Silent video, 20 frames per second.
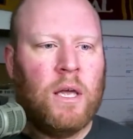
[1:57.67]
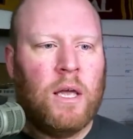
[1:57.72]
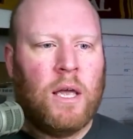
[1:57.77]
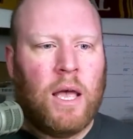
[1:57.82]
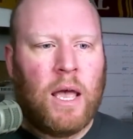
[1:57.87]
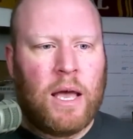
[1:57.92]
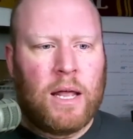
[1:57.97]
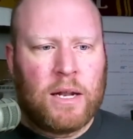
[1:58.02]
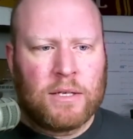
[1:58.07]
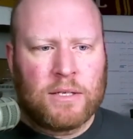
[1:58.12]

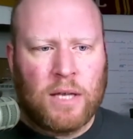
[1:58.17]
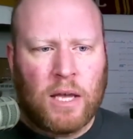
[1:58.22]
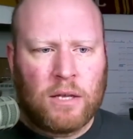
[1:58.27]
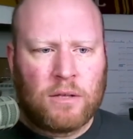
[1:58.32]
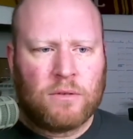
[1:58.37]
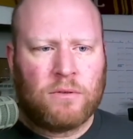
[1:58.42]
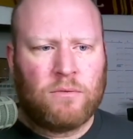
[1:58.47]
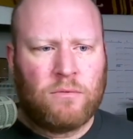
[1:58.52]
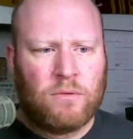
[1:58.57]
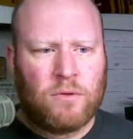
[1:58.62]
and as
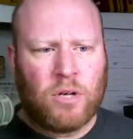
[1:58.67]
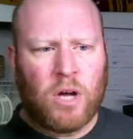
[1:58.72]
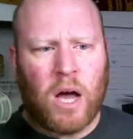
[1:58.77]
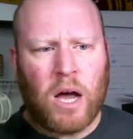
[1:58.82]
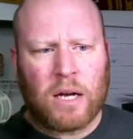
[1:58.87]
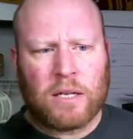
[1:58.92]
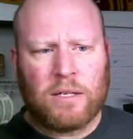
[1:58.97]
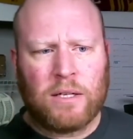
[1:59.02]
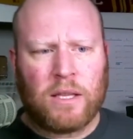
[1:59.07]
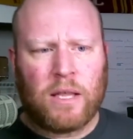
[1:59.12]
I
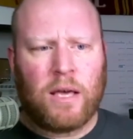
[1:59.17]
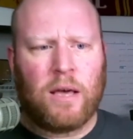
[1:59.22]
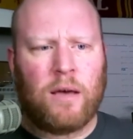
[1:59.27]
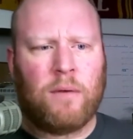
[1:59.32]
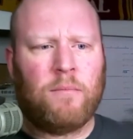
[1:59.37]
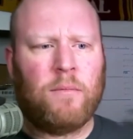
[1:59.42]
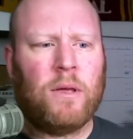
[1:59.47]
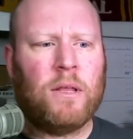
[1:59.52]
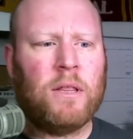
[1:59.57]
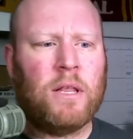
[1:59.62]
talked to
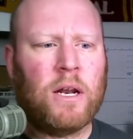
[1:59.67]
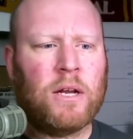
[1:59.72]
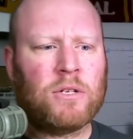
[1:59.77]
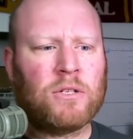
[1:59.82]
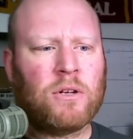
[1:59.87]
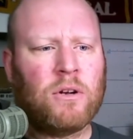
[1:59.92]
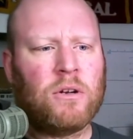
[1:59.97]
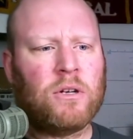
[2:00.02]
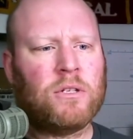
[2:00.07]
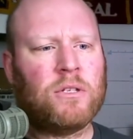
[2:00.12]
them, and then I
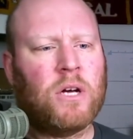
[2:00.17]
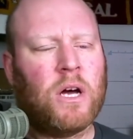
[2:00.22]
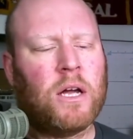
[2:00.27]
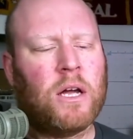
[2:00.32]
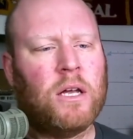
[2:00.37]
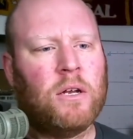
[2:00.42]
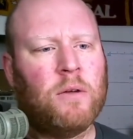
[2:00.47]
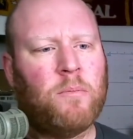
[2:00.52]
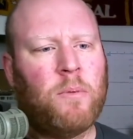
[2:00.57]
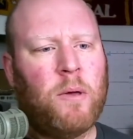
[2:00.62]
started
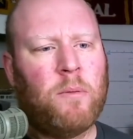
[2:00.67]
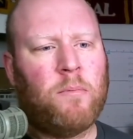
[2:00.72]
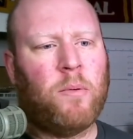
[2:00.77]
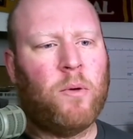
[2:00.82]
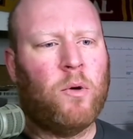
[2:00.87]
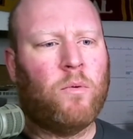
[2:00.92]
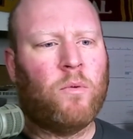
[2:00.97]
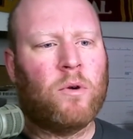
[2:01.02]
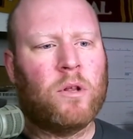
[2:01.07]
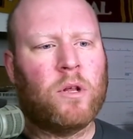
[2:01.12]
talking to
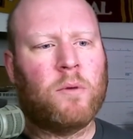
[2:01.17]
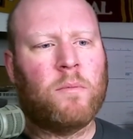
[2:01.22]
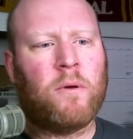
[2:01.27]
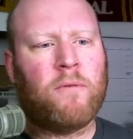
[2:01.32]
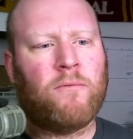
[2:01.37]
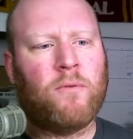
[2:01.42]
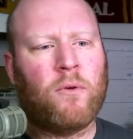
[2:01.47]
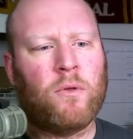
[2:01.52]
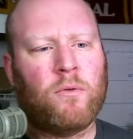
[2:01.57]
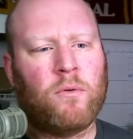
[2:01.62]
people who were a little
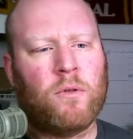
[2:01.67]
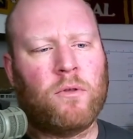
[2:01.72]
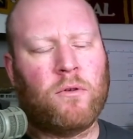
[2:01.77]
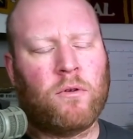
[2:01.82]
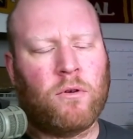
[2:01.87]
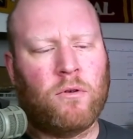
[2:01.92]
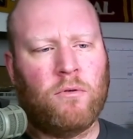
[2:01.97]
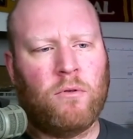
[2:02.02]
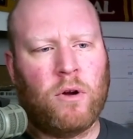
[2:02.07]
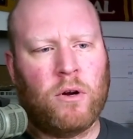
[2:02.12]
bit further in their
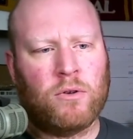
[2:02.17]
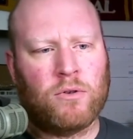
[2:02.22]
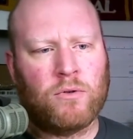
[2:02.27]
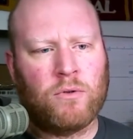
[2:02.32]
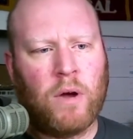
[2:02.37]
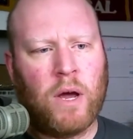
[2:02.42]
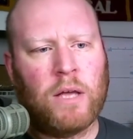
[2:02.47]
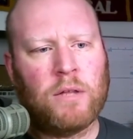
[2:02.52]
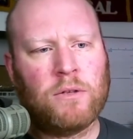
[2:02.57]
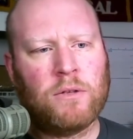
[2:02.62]
careers, right?